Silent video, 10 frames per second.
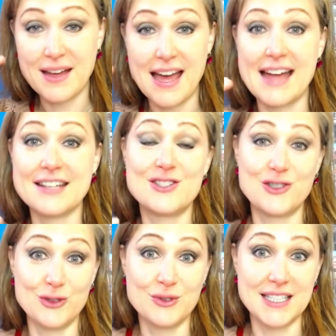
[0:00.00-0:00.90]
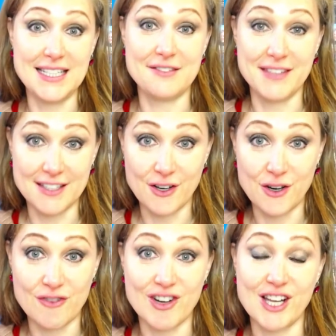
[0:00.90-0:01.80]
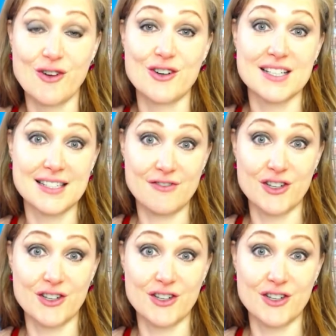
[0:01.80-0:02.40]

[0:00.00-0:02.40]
and do these video recordings